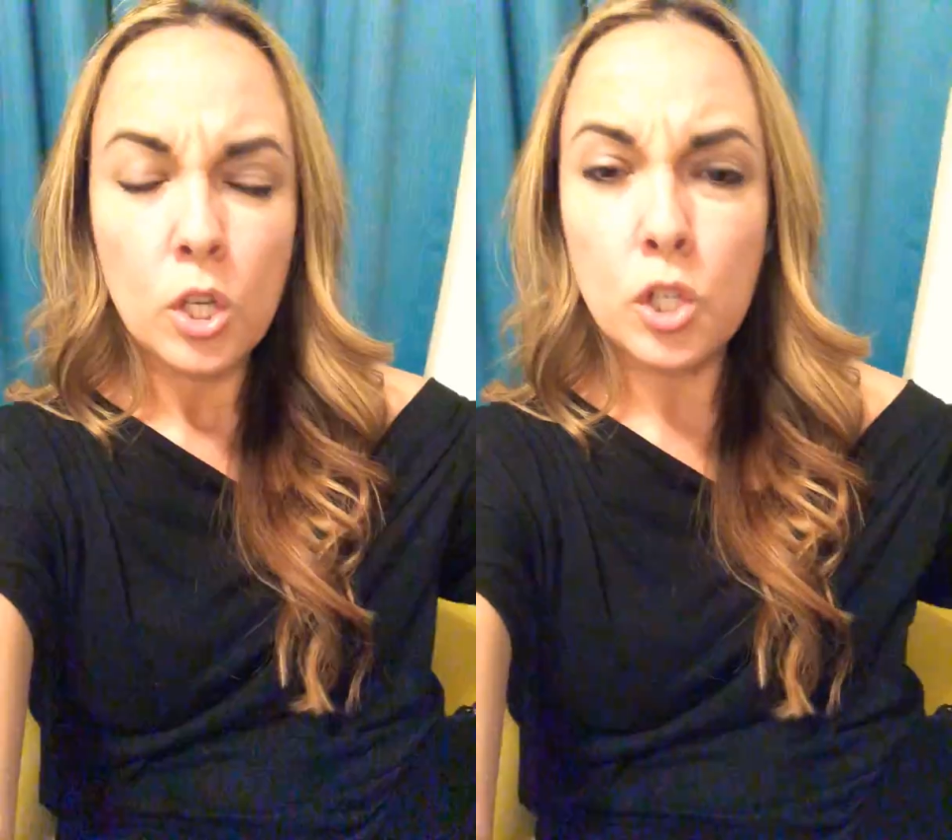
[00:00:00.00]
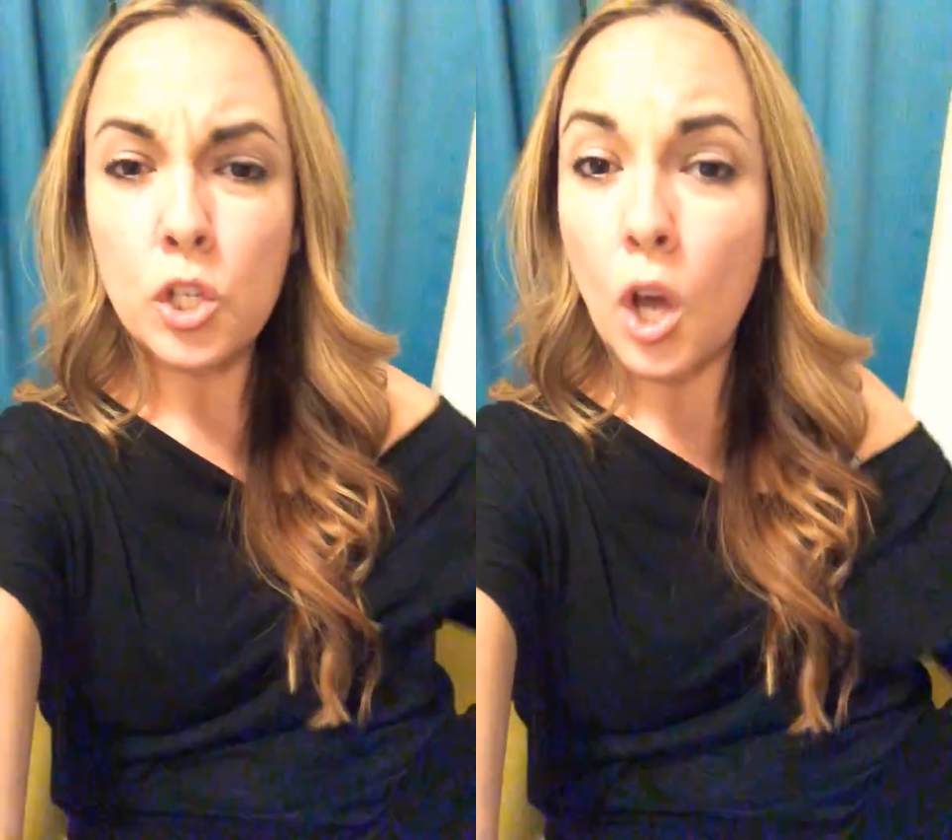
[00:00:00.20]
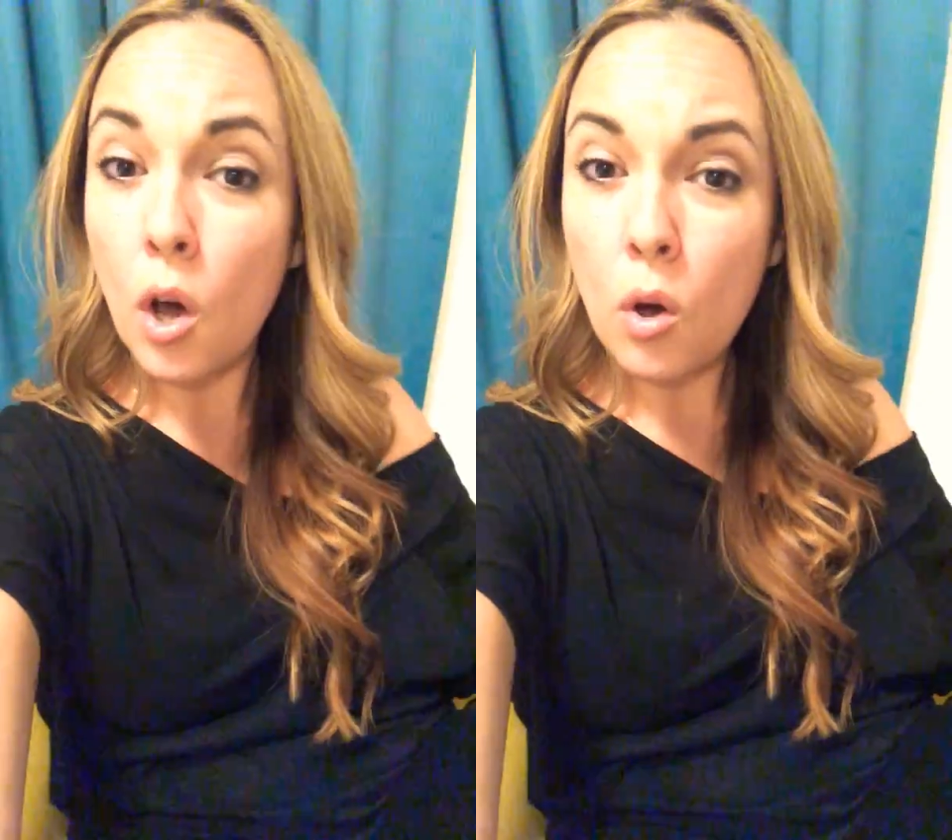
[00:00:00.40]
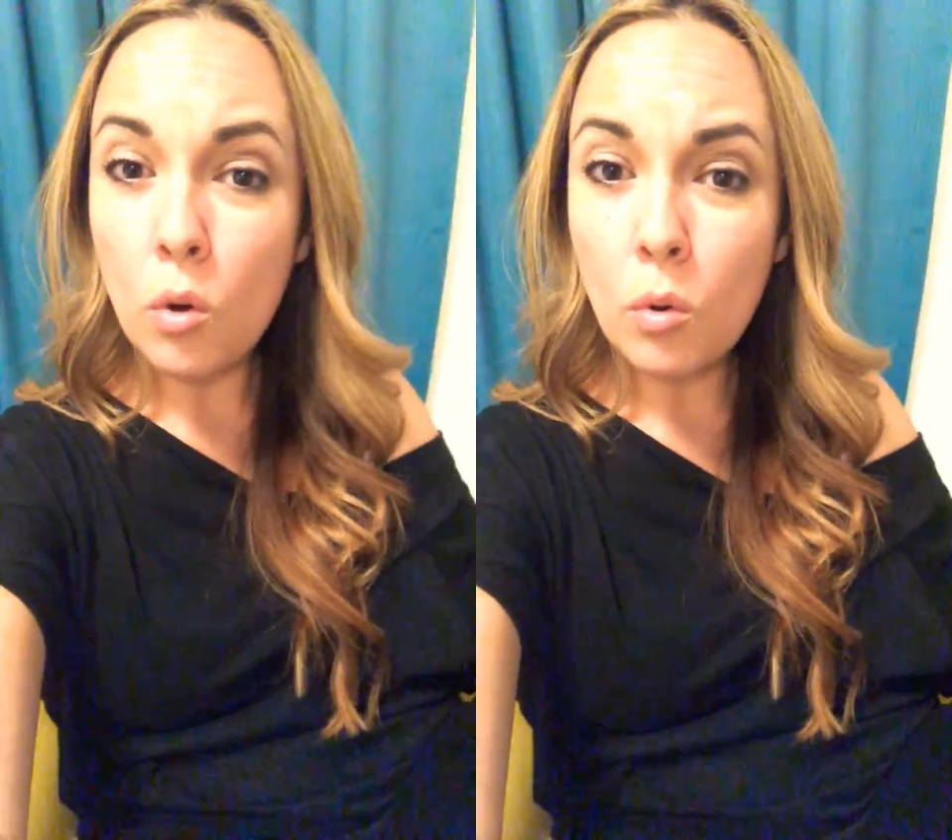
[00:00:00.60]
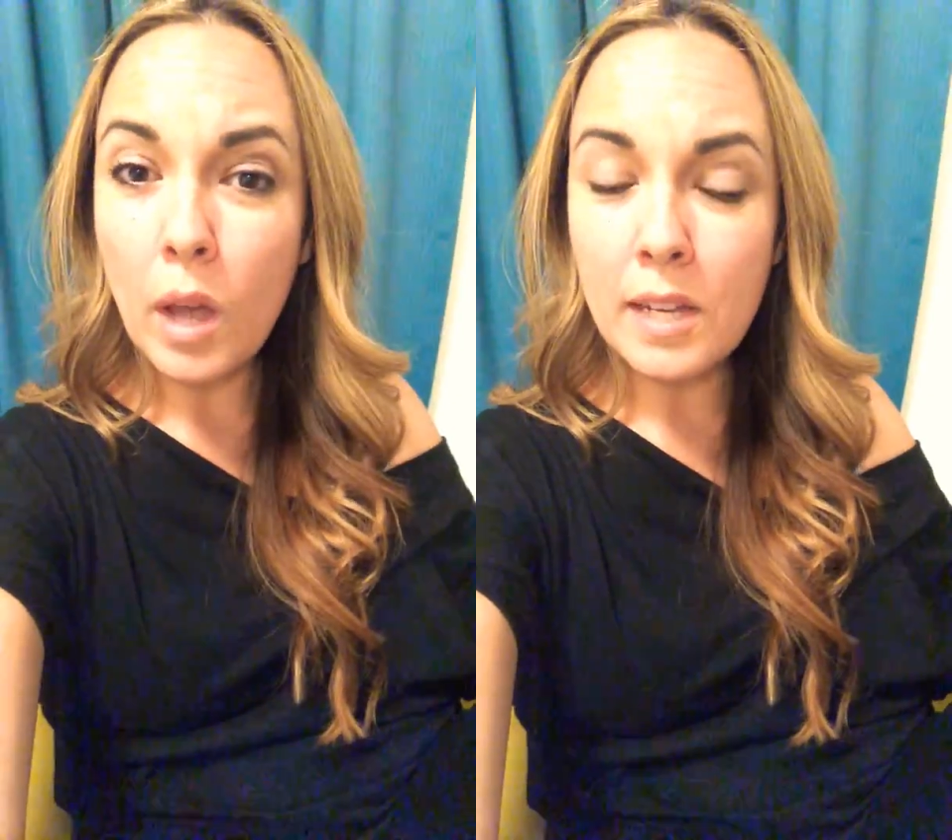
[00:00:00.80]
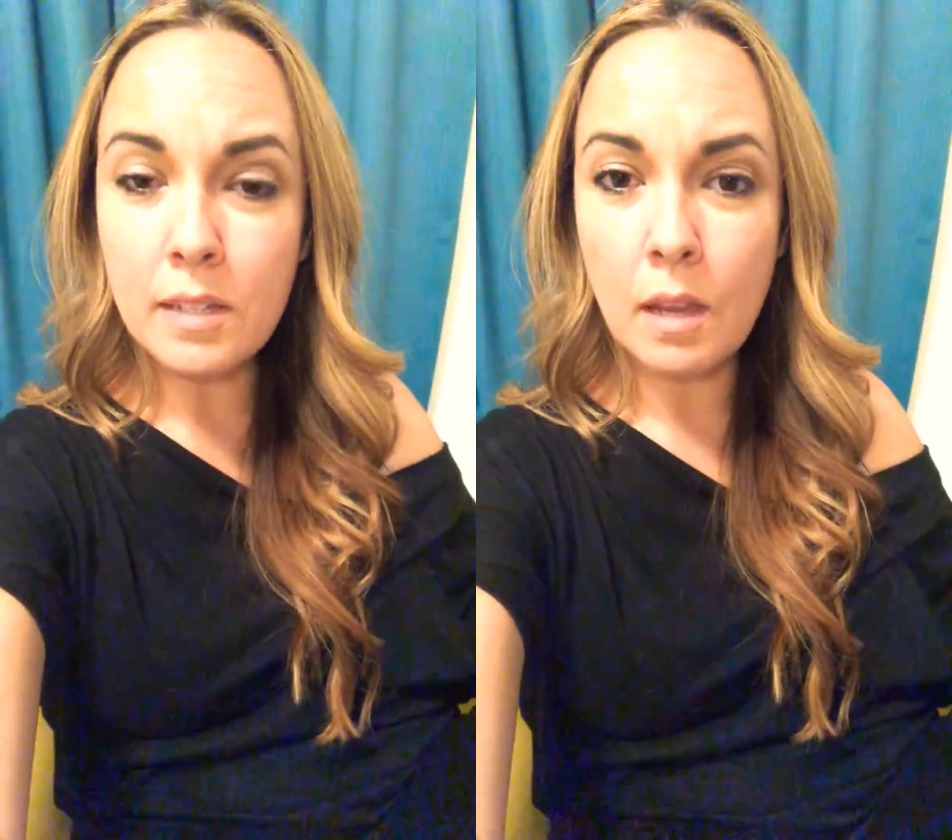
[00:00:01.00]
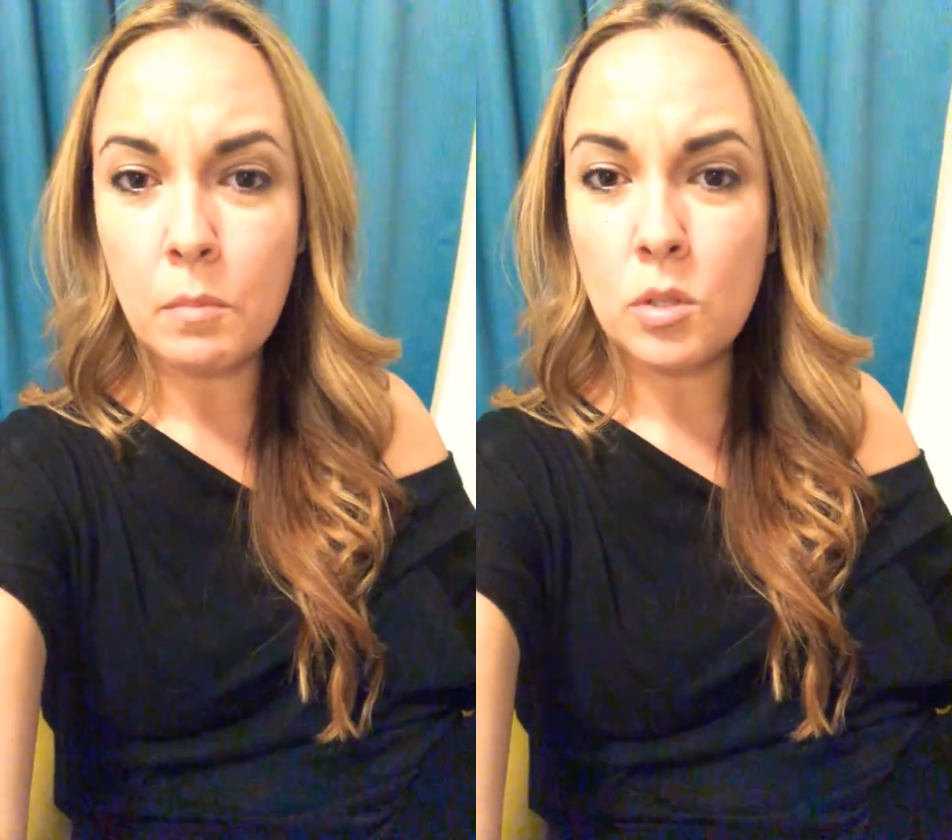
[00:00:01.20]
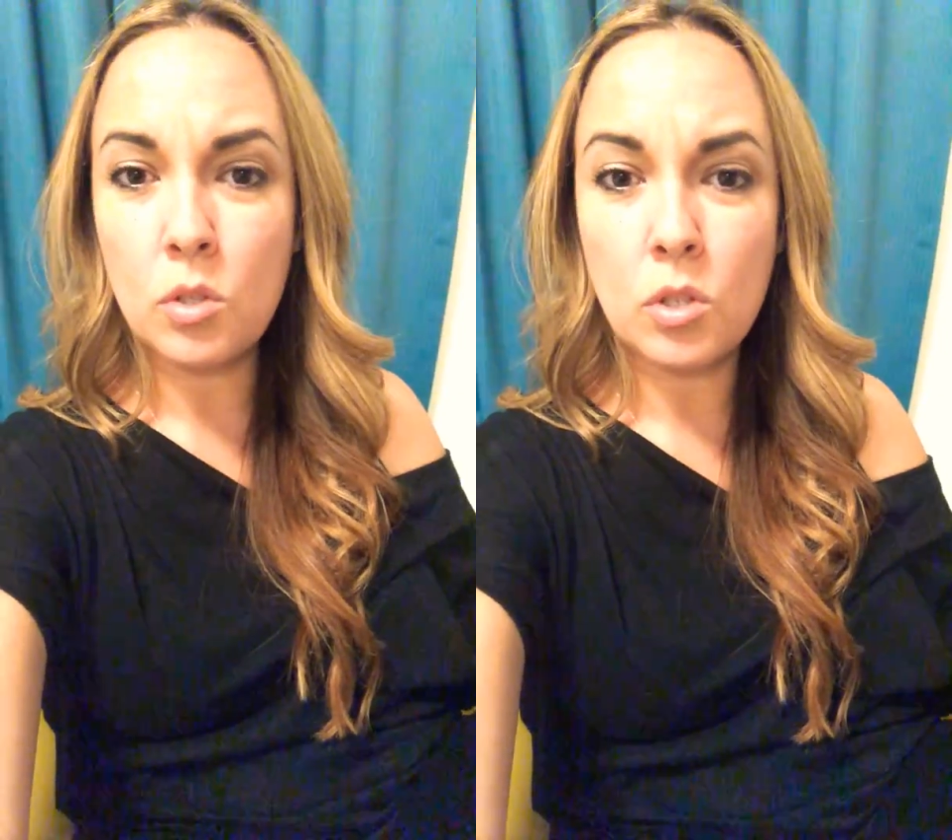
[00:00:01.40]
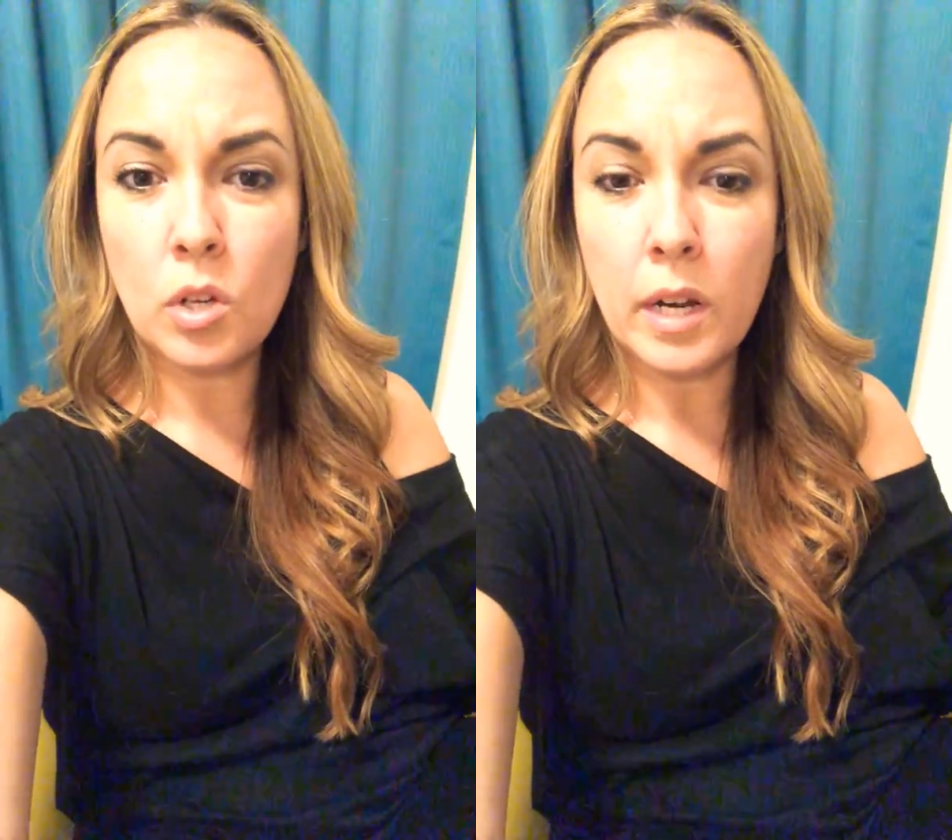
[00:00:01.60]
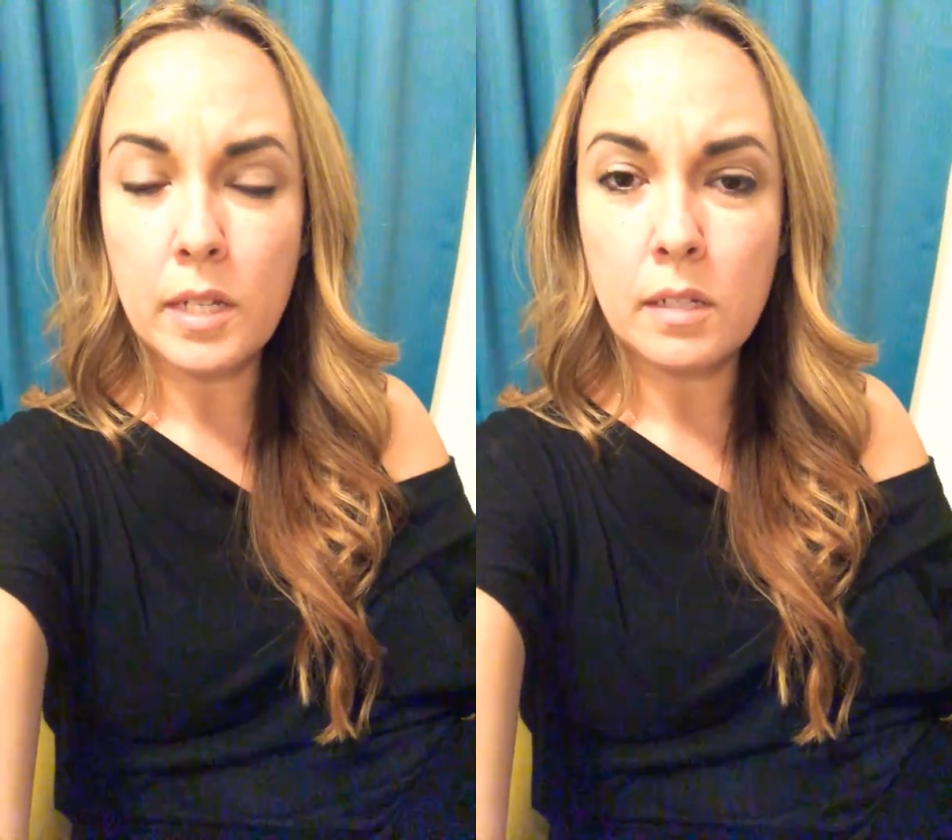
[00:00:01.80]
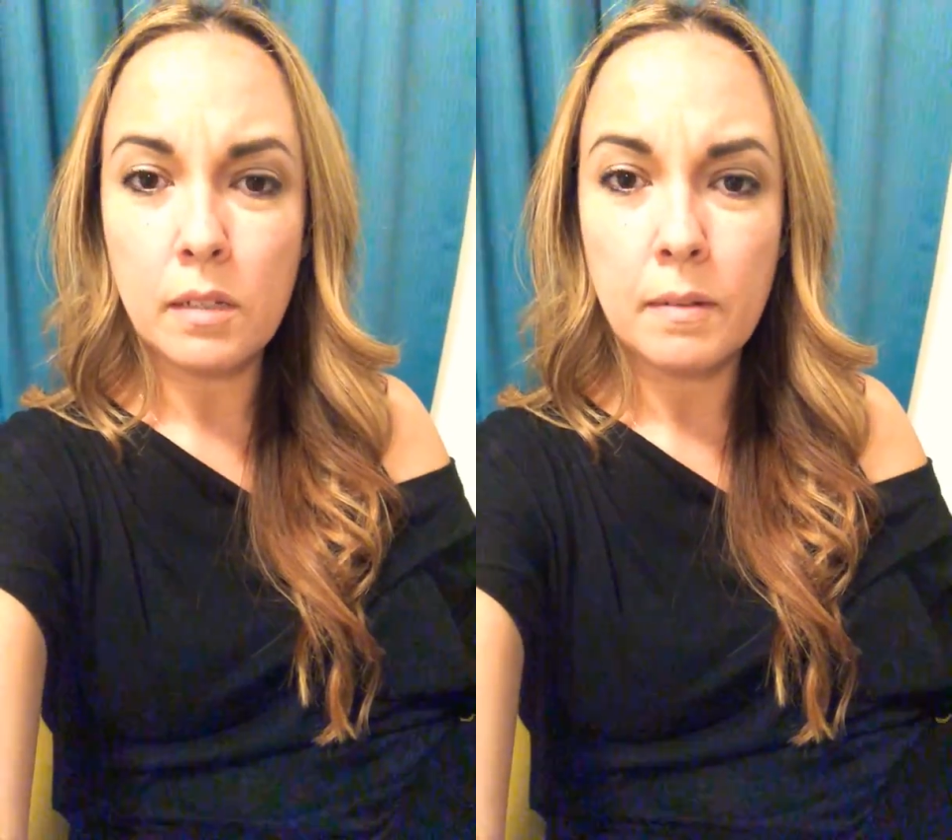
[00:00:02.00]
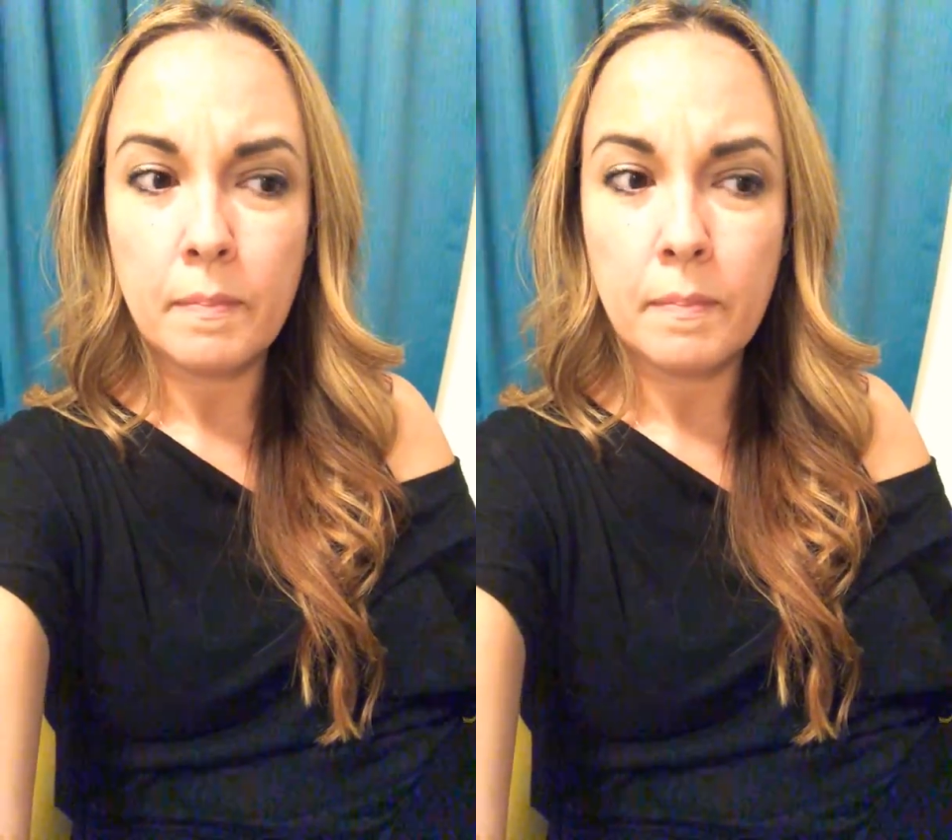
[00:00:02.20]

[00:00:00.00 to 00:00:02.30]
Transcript: show and demonstrate